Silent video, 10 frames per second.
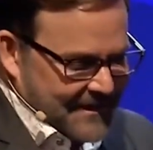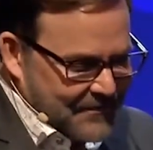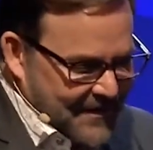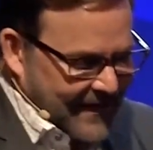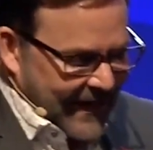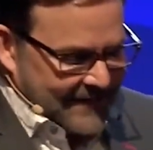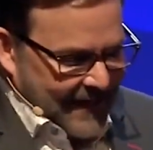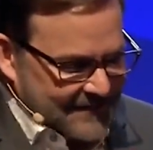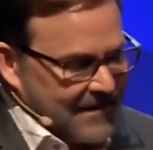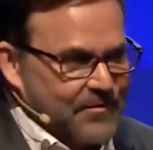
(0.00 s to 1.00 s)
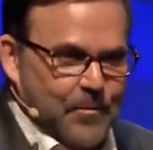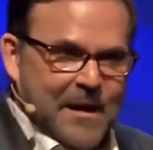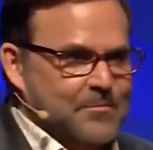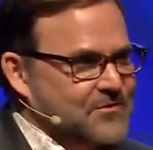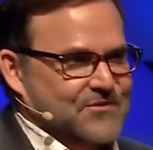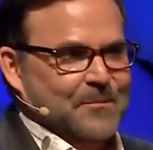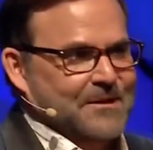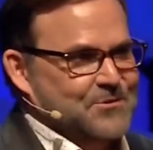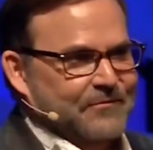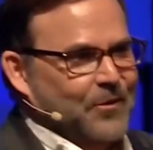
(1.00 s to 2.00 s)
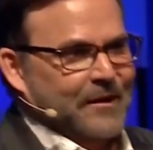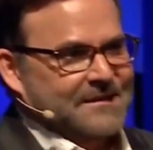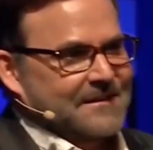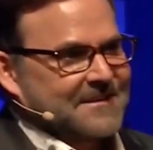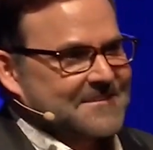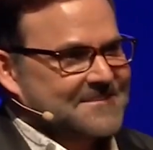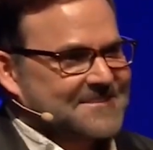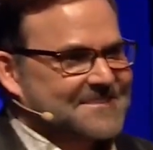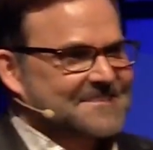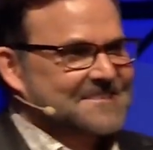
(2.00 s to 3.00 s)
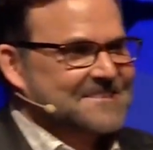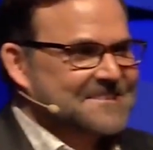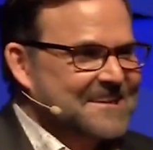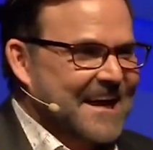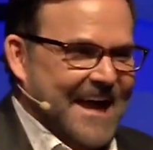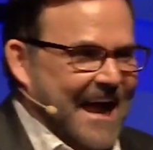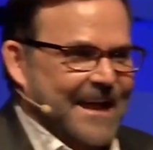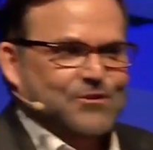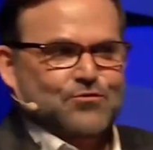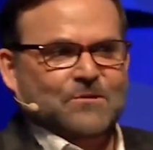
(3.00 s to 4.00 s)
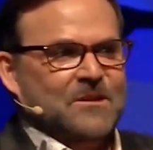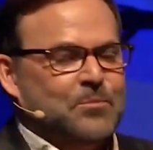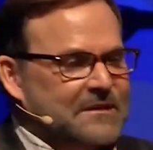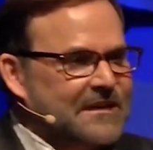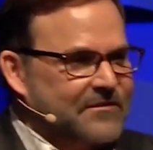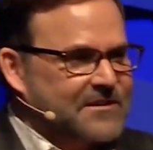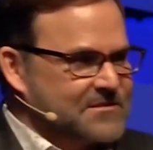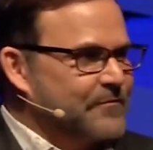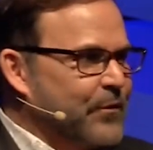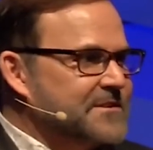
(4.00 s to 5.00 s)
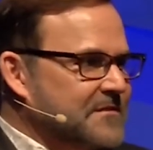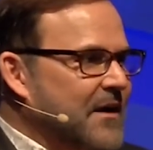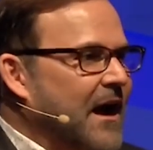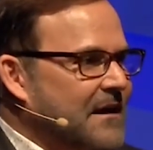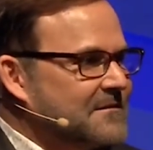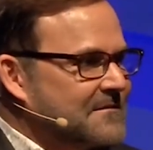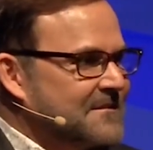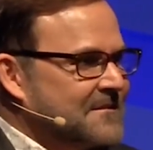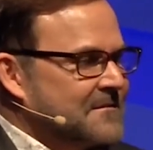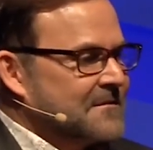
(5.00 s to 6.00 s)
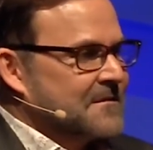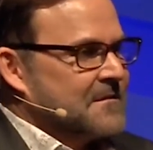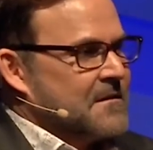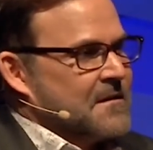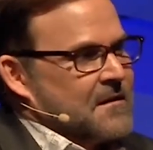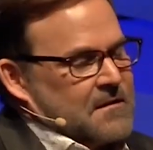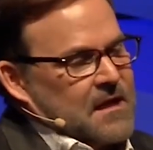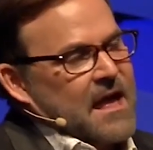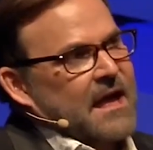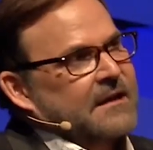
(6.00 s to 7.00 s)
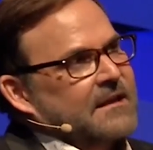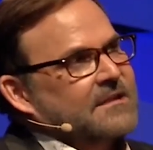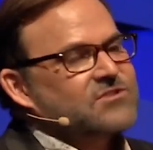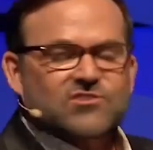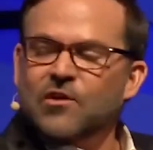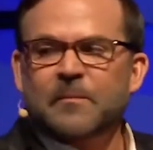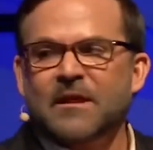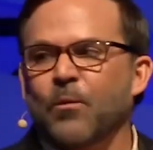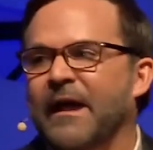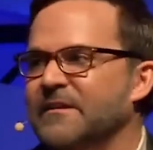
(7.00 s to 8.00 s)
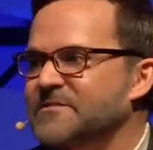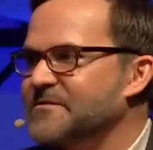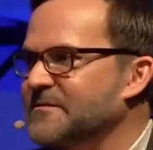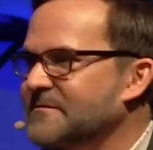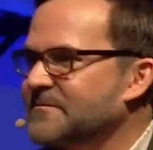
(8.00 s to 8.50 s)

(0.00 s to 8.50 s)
it, I, I, love the Bible so much, you have no idea. I, I truly believe it is the voice of God. And in so many ways.